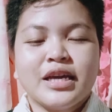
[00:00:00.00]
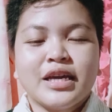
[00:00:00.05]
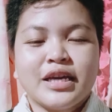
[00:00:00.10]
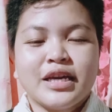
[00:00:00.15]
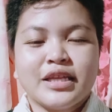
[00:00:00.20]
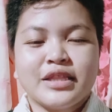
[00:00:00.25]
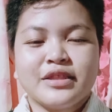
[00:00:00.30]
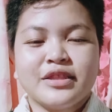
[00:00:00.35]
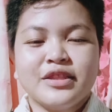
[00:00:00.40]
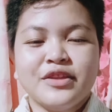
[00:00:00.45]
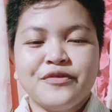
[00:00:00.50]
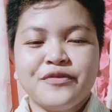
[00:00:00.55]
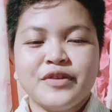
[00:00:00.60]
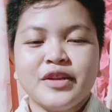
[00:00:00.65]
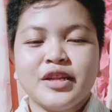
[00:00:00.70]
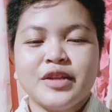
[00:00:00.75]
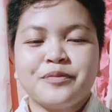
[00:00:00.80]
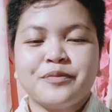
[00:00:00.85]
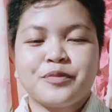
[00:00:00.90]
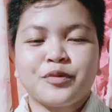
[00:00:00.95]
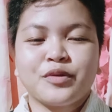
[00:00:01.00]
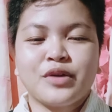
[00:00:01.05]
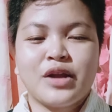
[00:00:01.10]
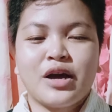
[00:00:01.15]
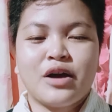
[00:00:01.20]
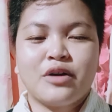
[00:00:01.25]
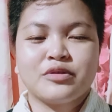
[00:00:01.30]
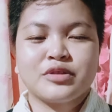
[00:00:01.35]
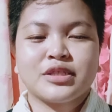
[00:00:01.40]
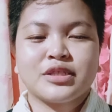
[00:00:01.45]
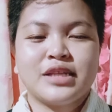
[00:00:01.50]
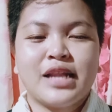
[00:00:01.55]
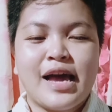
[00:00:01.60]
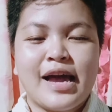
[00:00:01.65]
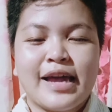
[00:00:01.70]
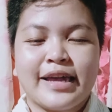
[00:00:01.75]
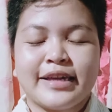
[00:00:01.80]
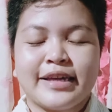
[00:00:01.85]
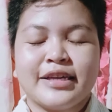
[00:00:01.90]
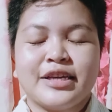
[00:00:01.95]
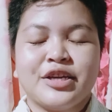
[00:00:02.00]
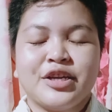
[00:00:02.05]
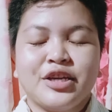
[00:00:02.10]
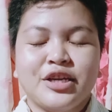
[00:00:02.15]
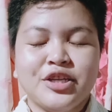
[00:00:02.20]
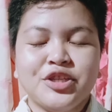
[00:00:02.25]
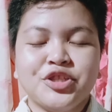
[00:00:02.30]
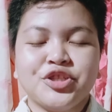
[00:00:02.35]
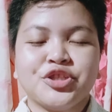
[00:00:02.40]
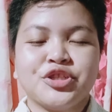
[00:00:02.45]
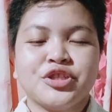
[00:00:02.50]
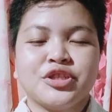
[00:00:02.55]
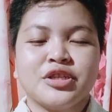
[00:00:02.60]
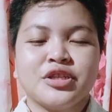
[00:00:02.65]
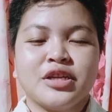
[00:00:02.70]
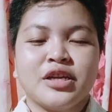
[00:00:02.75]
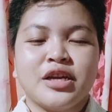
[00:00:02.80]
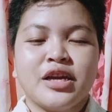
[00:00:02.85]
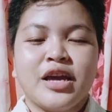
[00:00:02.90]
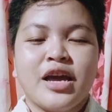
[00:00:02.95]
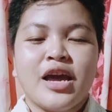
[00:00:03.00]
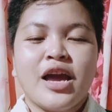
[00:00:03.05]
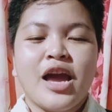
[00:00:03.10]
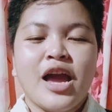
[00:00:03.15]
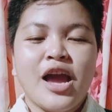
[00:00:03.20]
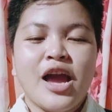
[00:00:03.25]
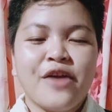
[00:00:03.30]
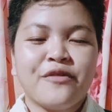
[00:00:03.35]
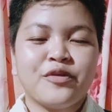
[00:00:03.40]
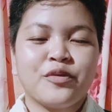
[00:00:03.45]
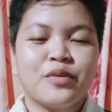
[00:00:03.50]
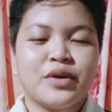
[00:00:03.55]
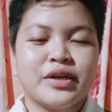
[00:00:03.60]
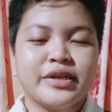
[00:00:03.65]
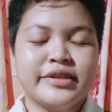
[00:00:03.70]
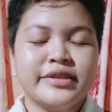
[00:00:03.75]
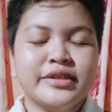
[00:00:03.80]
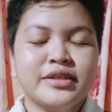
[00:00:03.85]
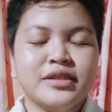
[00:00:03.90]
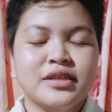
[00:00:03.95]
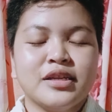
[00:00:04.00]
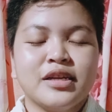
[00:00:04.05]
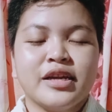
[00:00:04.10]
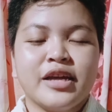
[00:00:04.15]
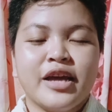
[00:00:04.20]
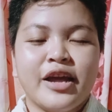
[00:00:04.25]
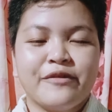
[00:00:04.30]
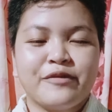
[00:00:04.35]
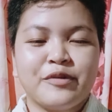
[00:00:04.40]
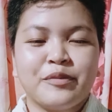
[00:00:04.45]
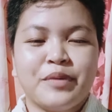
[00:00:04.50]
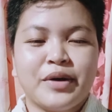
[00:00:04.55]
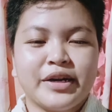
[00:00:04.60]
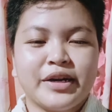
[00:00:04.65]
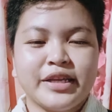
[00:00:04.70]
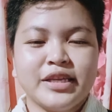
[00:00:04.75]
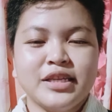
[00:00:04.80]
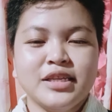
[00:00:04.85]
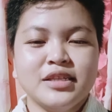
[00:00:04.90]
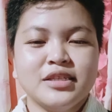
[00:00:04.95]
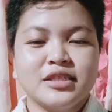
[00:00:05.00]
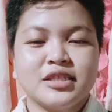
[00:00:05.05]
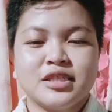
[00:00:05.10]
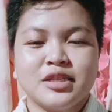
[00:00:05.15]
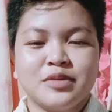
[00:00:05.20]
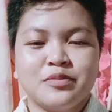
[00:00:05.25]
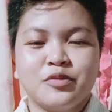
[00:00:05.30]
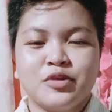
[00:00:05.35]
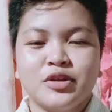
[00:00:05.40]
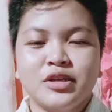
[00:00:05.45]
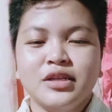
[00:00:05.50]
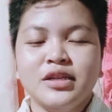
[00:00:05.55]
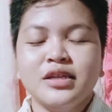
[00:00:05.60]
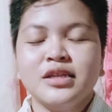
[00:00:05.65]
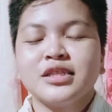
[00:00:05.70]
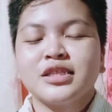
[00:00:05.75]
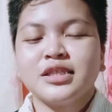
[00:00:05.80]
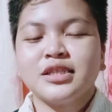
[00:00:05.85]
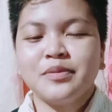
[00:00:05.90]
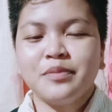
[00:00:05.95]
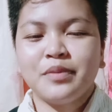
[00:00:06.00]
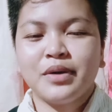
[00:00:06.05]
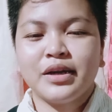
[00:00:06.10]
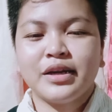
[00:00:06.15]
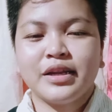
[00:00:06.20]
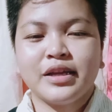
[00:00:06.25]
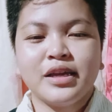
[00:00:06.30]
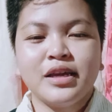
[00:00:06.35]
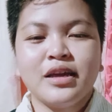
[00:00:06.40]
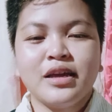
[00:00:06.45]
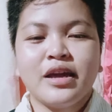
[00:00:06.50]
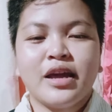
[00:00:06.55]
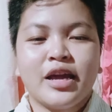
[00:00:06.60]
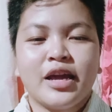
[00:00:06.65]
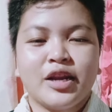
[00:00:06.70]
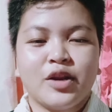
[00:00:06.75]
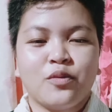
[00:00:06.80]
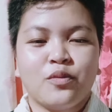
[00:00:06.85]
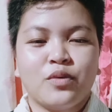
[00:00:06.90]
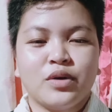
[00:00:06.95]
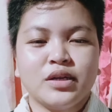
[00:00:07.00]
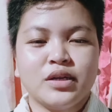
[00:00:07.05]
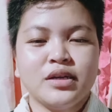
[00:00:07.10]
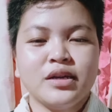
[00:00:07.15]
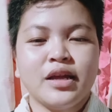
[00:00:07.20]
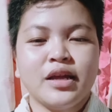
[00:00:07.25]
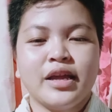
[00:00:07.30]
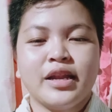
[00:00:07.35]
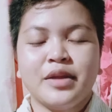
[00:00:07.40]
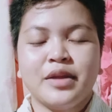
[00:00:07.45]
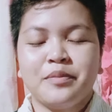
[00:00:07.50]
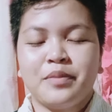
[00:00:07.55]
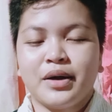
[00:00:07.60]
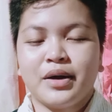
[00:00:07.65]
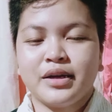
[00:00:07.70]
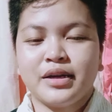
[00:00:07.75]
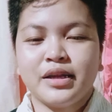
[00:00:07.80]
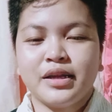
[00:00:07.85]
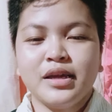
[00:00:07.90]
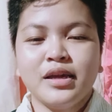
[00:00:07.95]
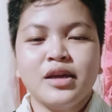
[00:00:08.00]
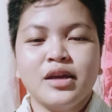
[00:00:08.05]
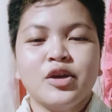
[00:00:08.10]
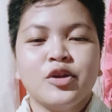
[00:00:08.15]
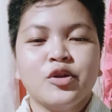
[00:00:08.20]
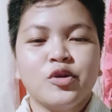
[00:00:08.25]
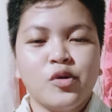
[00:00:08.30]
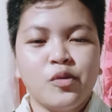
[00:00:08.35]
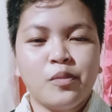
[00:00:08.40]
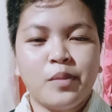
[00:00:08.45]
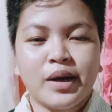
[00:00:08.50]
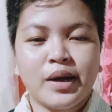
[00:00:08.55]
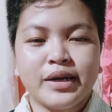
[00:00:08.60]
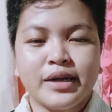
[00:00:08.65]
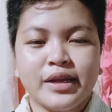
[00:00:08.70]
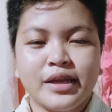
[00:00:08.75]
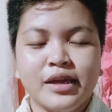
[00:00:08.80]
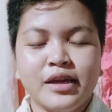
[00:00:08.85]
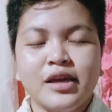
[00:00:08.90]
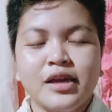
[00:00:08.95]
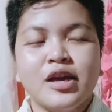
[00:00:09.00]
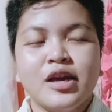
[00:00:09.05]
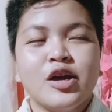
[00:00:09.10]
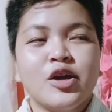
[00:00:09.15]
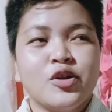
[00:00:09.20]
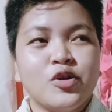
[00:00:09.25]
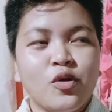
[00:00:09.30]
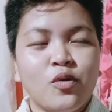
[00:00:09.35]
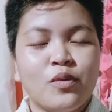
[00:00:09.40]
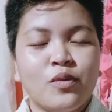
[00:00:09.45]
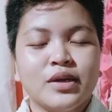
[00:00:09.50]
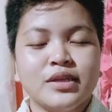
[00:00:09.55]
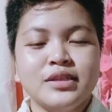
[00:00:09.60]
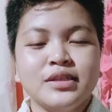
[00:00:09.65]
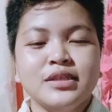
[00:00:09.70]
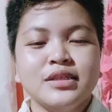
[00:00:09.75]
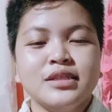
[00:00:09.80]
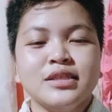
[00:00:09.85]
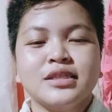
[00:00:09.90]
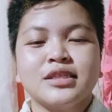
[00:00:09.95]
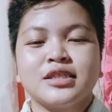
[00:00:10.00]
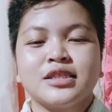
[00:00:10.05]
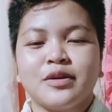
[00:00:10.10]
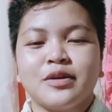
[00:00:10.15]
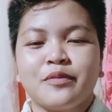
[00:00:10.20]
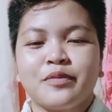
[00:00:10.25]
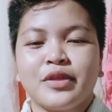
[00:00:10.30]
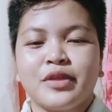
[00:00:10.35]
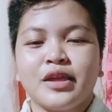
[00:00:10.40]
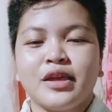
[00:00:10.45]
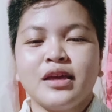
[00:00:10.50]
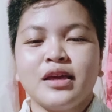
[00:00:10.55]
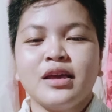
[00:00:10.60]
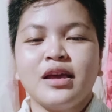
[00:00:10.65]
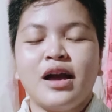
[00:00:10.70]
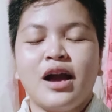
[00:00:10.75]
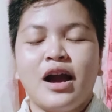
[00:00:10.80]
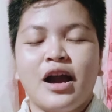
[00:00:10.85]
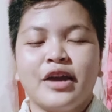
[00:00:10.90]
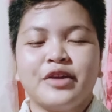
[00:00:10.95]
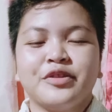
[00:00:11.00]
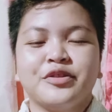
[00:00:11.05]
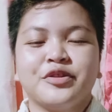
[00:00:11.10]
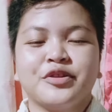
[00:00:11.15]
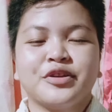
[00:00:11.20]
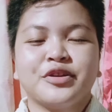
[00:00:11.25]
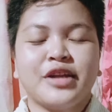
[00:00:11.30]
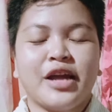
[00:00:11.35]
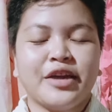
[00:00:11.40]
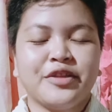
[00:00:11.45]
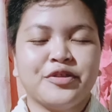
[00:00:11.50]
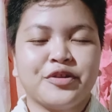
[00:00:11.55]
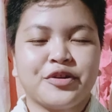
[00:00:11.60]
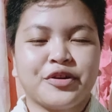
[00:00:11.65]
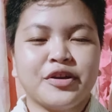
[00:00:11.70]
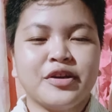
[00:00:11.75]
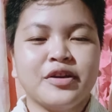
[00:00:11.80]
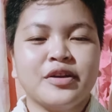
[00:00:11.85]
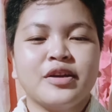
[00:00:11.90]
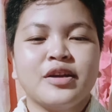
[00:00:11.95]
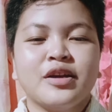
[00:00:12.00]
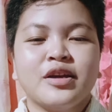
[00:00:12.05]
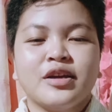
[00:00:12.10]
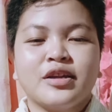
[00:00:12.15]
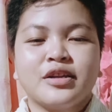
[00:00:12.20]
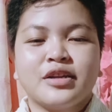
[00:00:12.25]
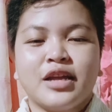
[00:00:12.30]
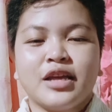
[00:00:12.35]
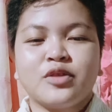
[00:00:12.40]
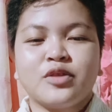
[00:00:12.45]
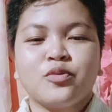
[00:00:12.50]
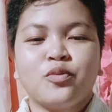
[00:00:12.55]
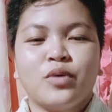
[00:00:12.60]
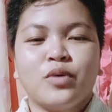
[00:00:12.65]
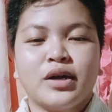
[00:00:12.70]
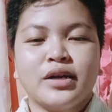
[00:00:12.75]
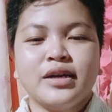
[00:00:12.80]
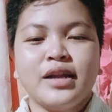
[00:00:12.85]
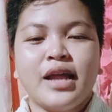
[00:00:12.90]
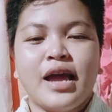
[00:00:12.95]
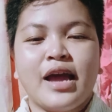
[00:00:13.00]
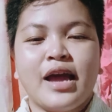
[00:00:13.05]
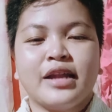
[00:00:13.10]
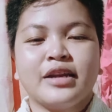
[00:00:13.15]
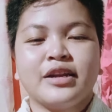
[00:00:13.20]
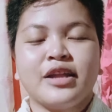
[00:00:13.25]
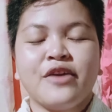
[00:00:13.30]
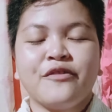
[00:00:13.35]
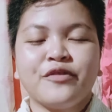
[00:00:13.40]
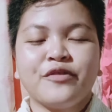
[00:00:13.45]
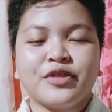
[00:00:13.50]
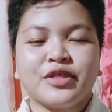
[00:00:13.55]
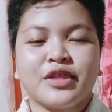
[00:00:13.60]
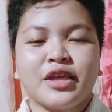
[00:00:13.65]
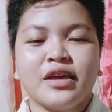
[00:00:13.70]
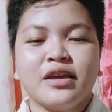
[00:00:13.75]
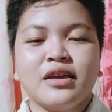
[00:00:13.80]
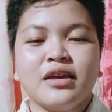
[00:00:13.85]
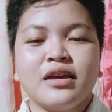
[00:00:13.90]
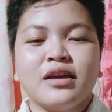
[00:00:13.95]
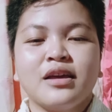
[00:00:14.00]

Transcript: Indefinite pronouns like each, everyone, everybody, someone, somebody, anyone, anybody, nobody, no one, something, either, neither, not one, and everything